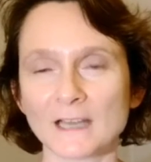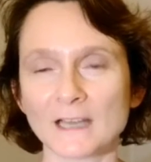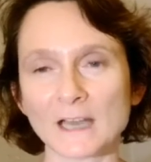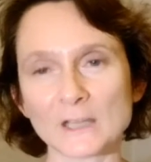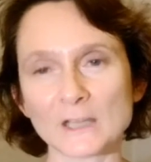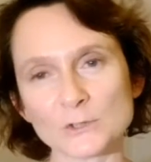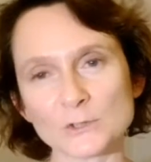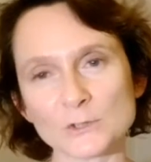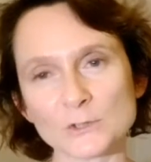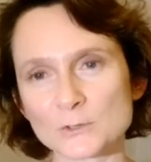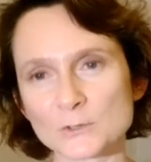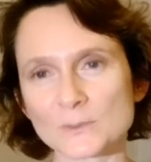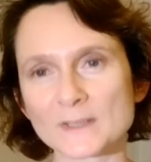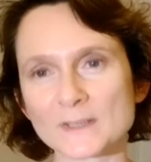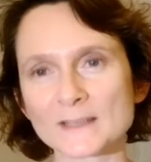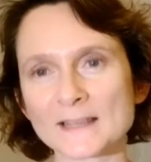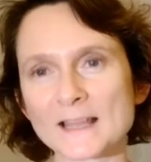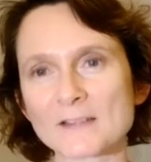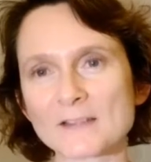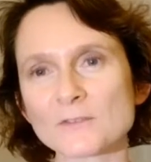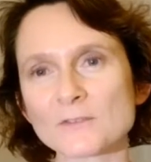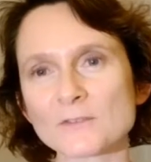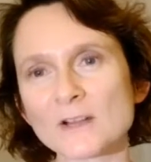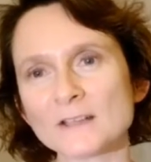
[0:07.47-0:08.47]
Are you doing
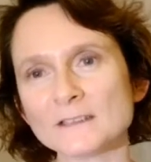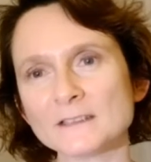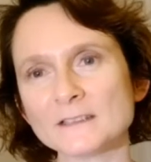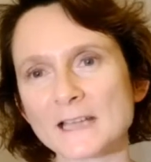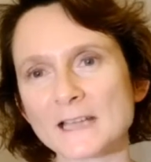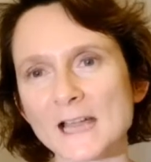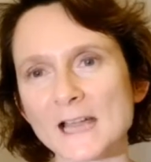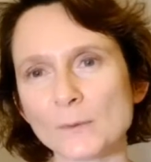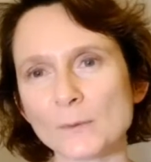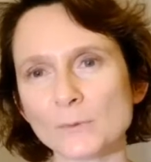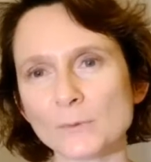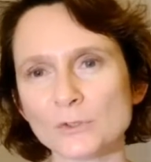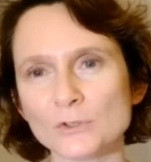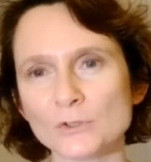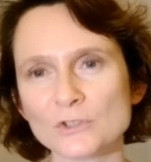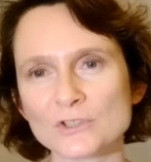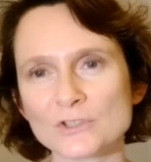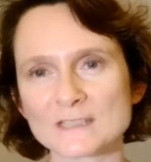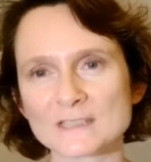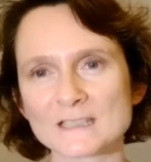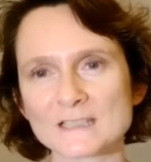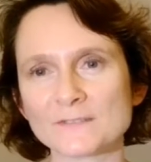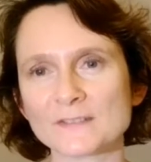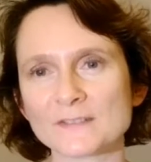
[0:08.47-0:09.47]
that right now, or are you
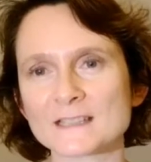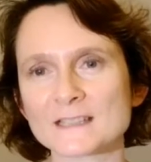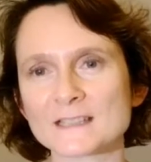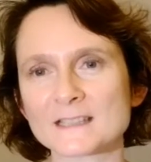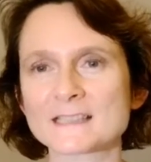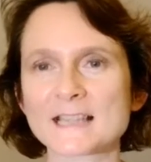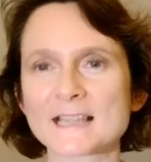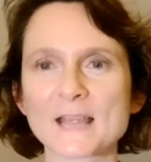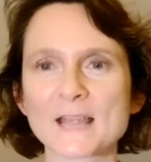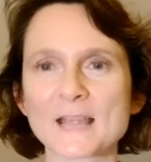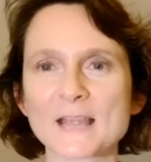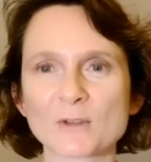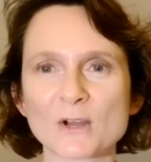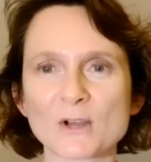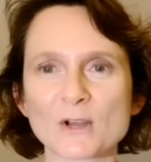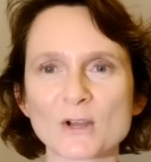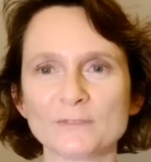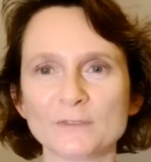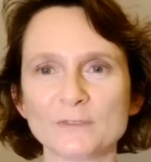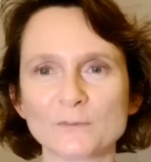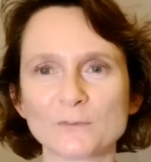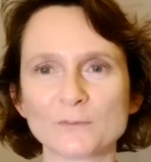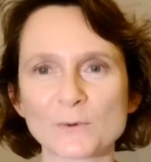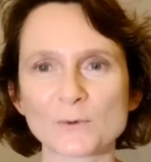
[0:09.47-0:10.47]
just living the same
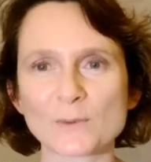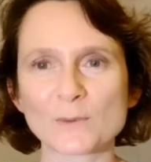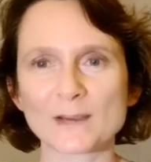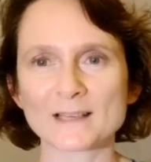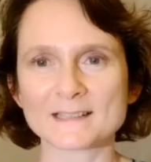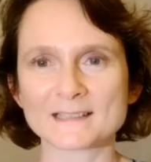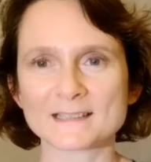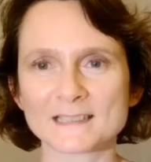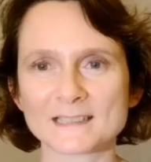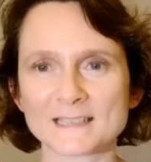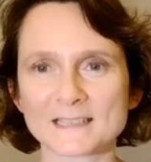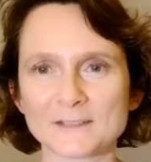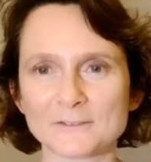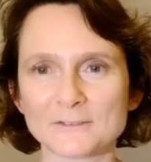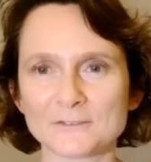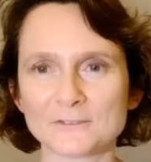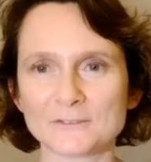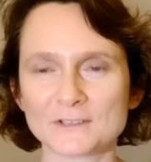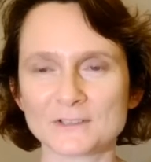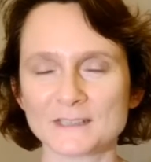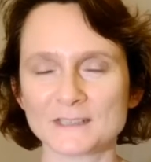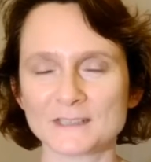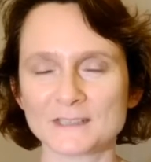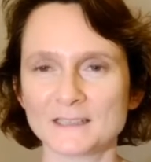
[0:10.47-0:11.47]
life you've always
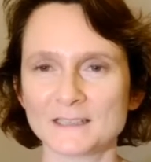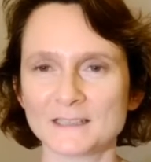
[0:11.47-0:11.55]
lived?